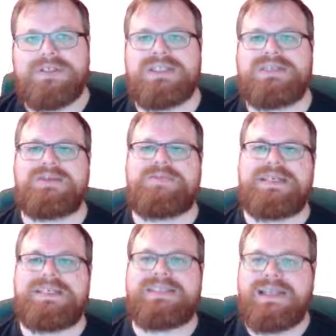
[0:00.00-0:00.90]
and it's
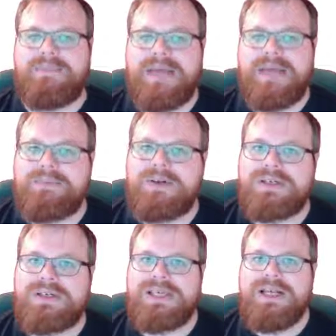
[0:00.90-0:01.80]
basically a black
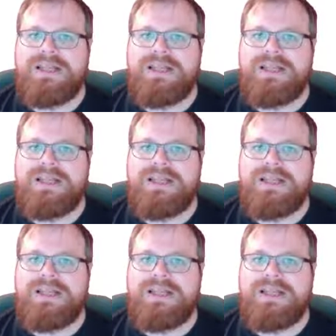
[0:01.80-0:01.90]
box.